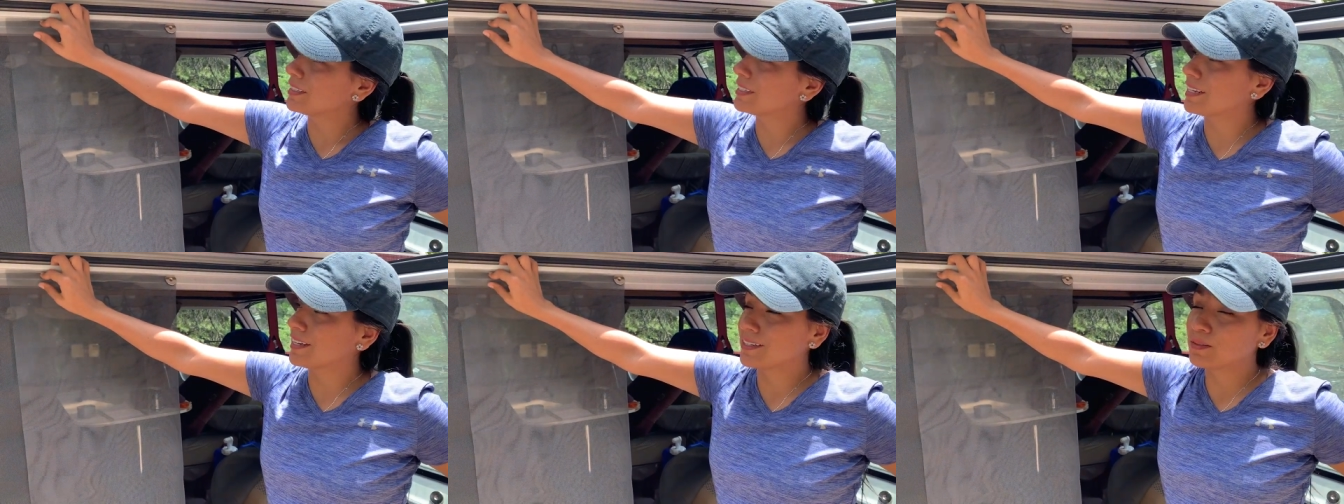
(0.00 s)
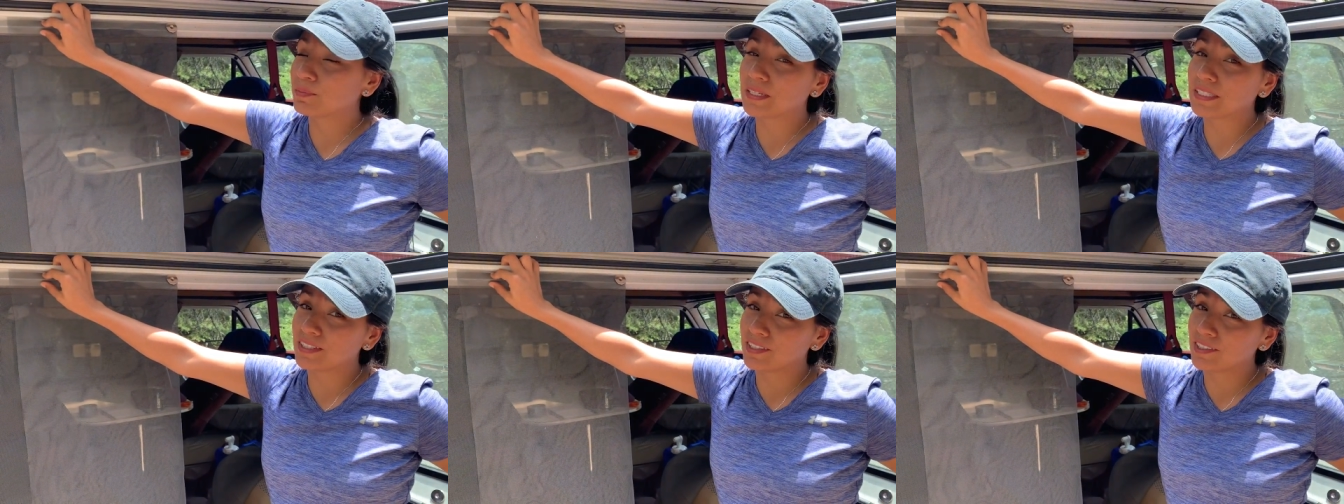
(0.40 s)
this
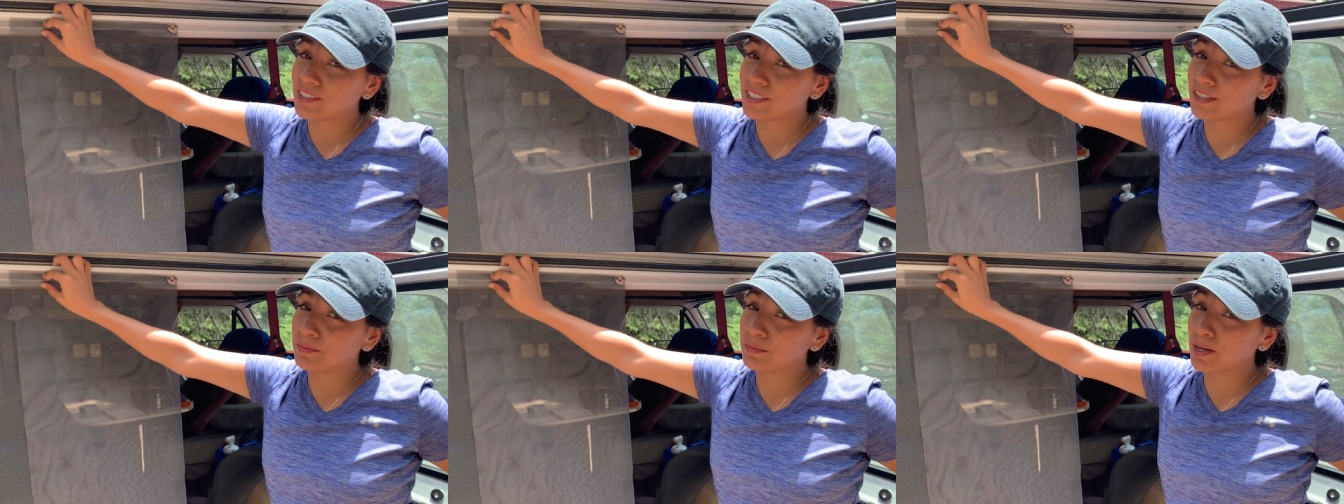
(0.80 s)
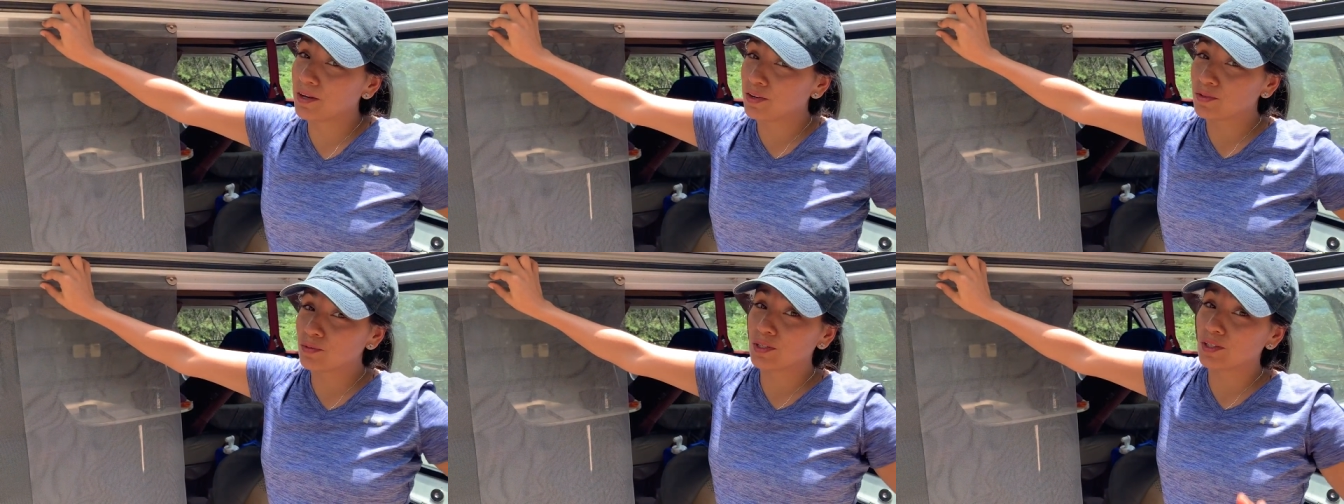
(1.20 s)
material
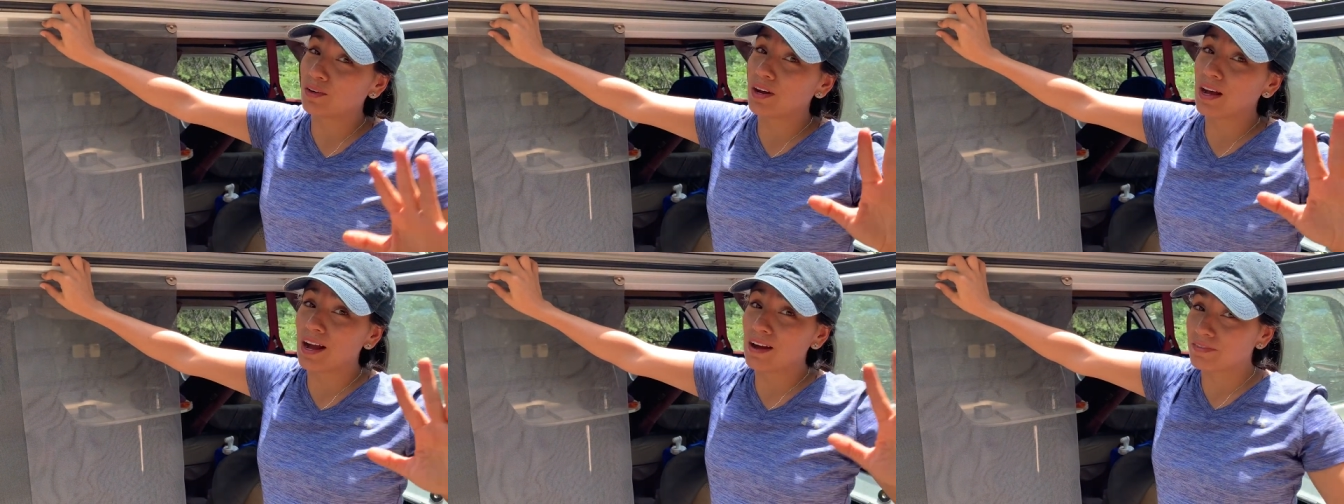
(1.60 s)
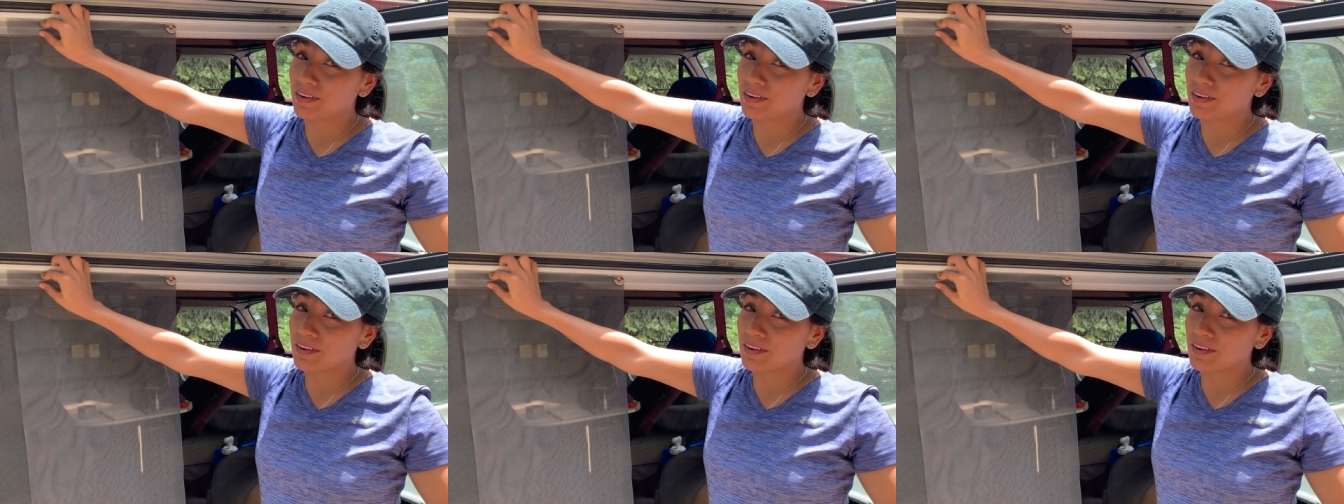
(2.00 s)
because we don't have